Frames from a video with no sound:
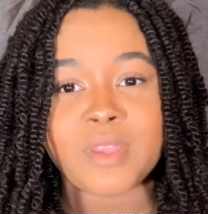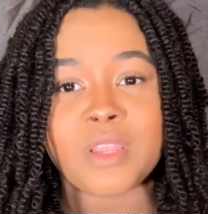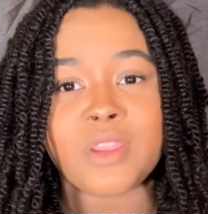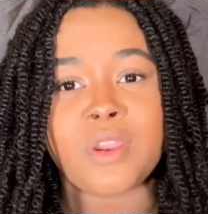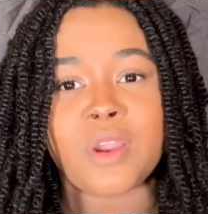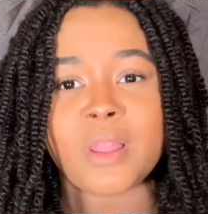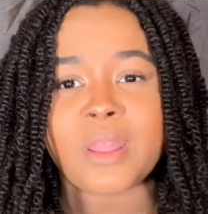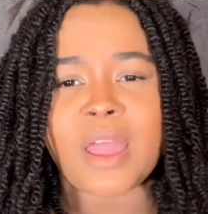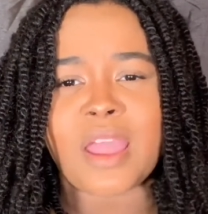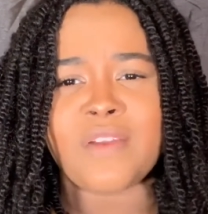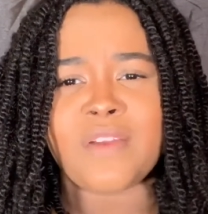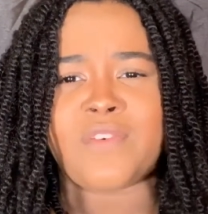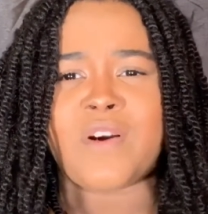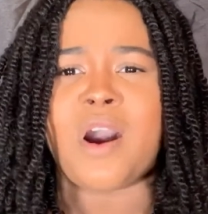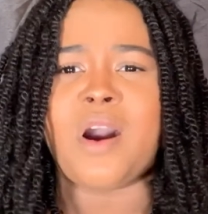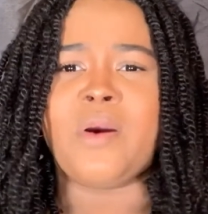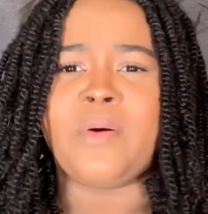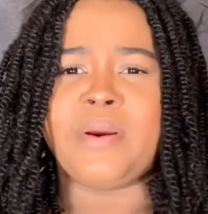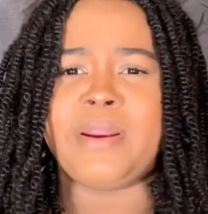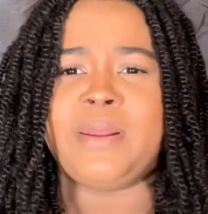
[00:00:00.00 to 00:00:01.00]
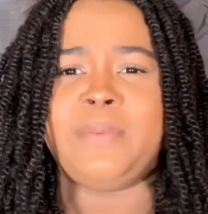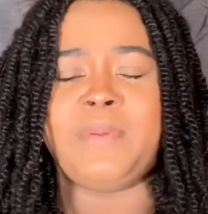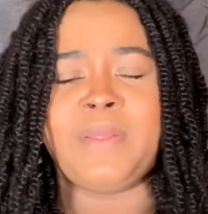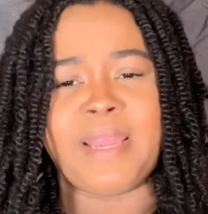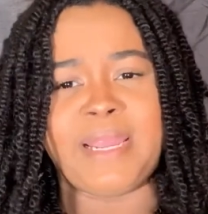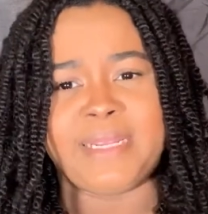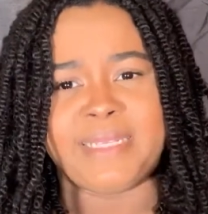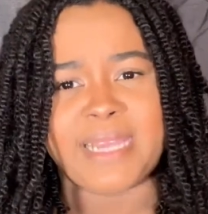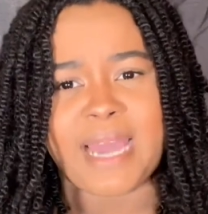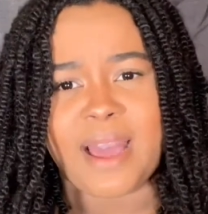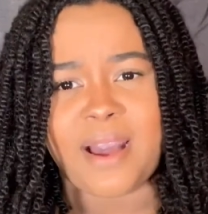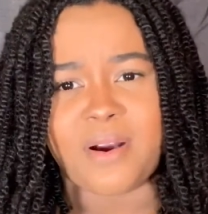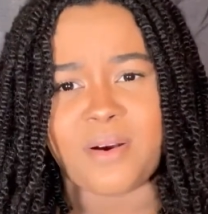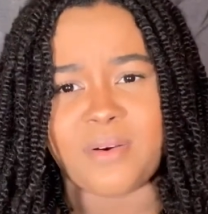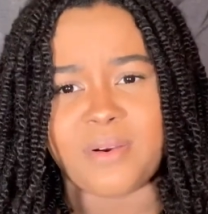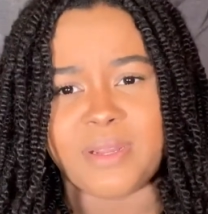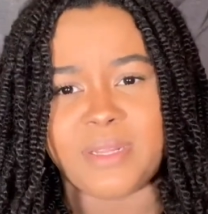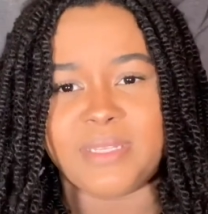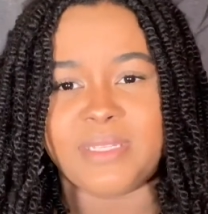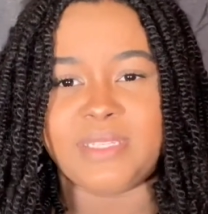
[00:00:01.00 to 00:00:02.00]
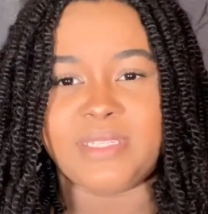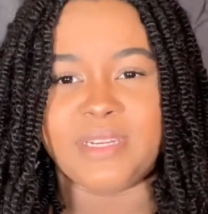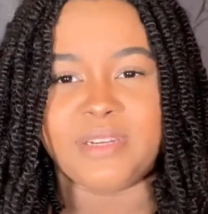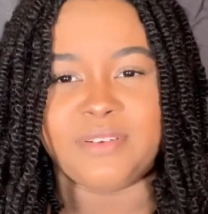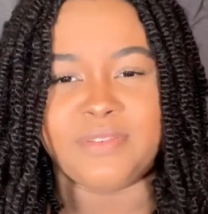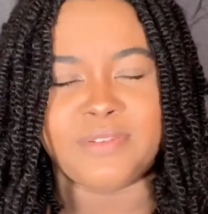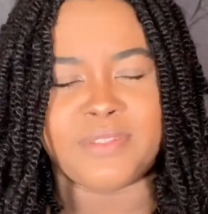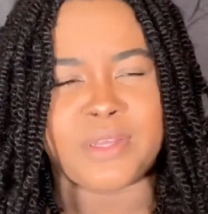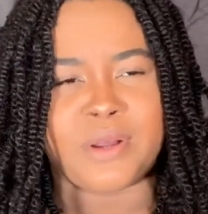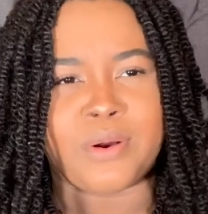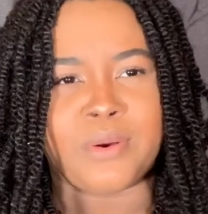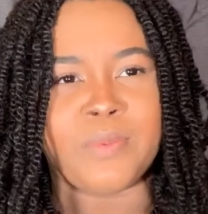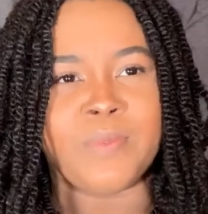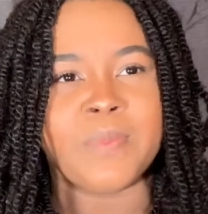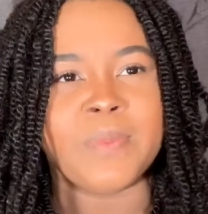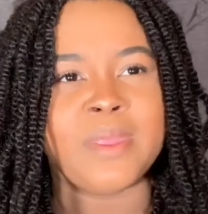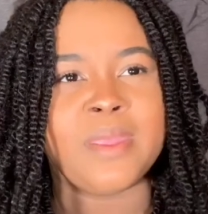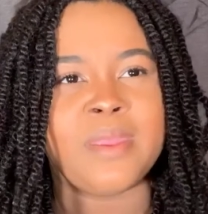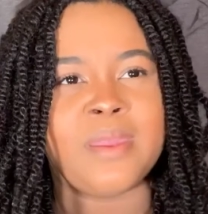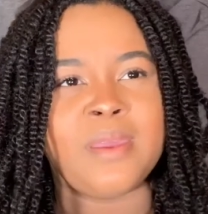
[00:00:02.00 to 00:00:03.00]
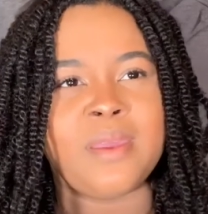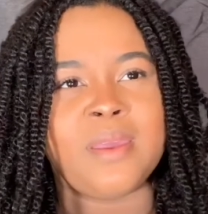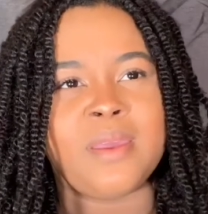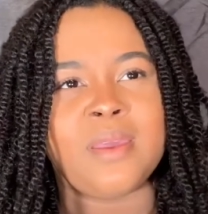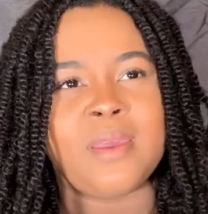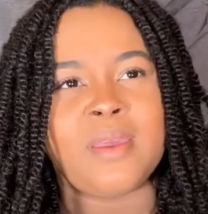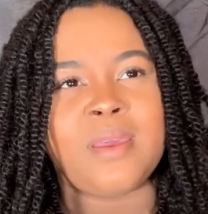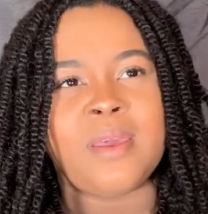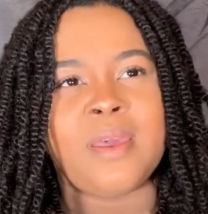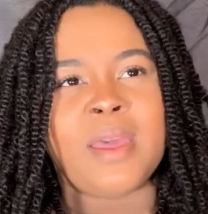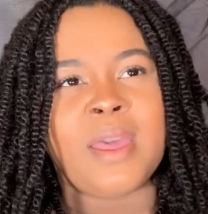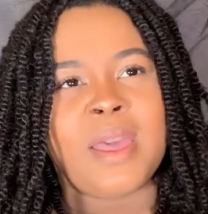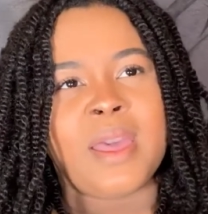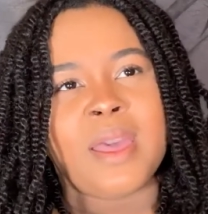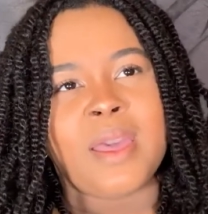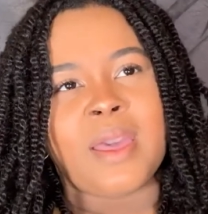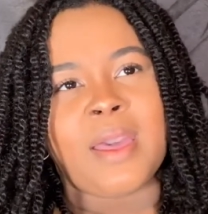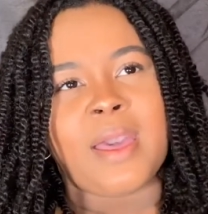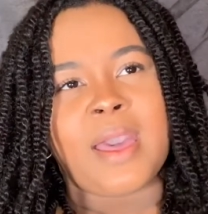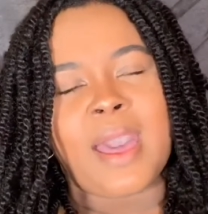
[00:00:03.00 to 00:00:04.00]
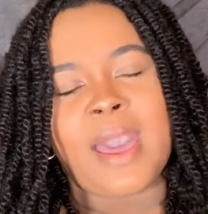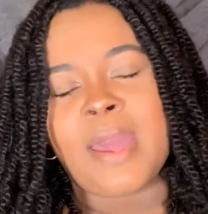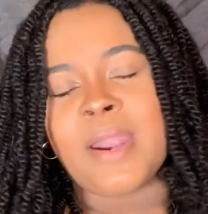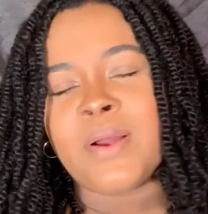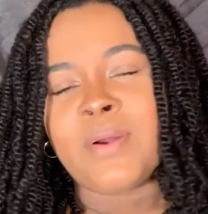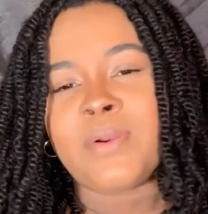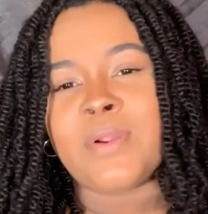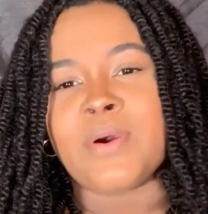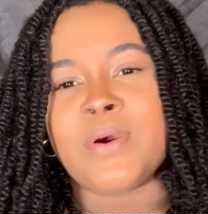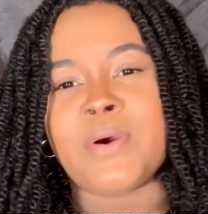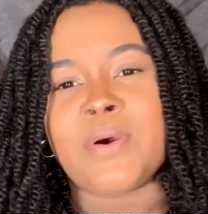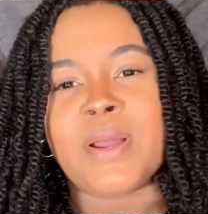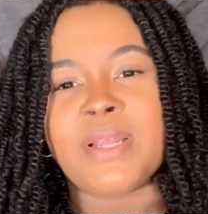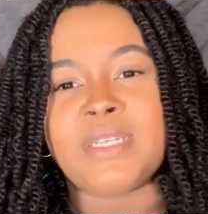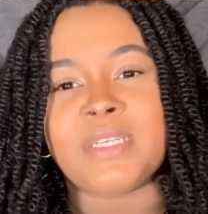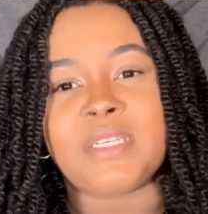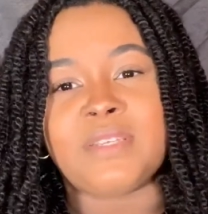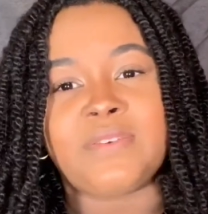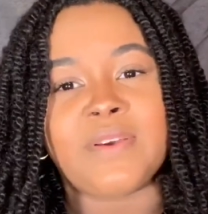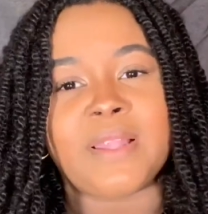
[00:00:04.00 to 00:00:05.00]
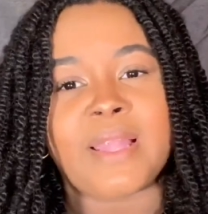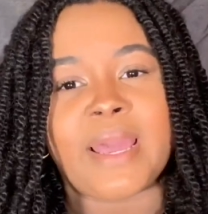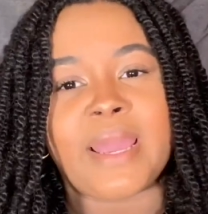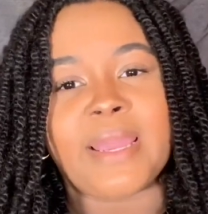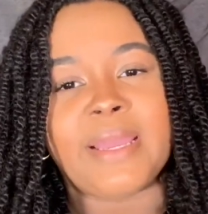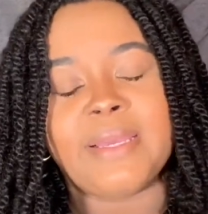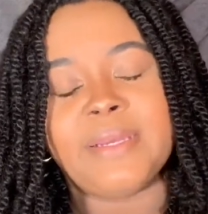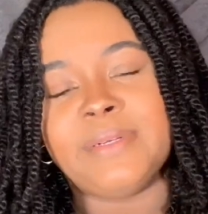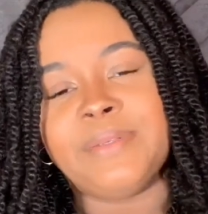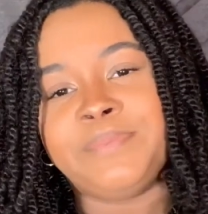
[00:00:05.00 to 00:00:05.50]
your life already planned out and stuff. So I don't know, I just feel like